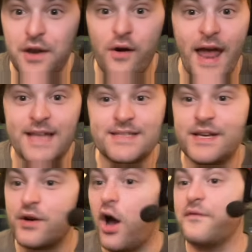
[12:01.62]
our heads
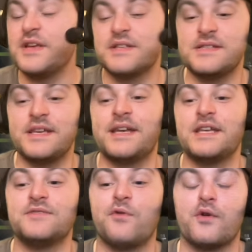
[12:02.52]
here. Obviously, see it
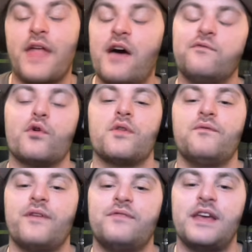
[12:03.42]
is 4th down, 4th
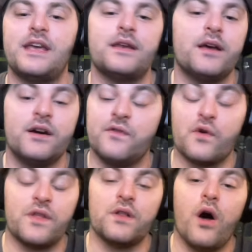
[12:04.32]
and 15,
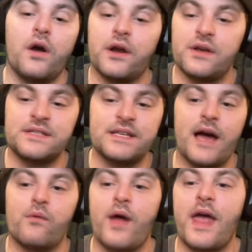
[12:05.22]
4th and long here. You see
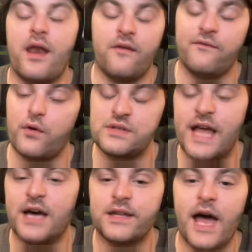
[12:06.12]
that red 1st
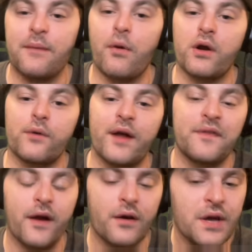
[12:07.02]
down line marker
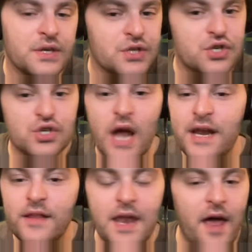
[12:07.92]
right there. So just
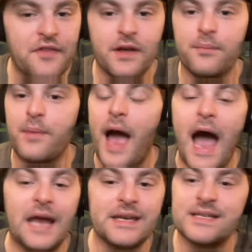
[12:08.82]
trying to let nothing
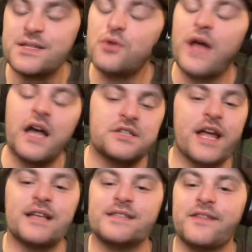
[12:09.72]
behind us, no
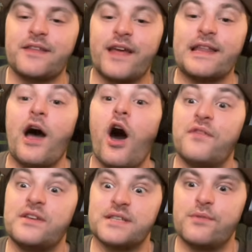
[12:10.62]
touchdowns, nothing like that.
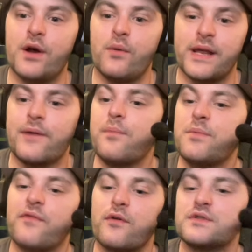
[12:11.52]
Obviously, we don't want to give
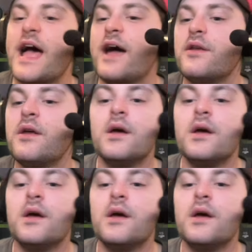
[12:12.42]
up the 1st down,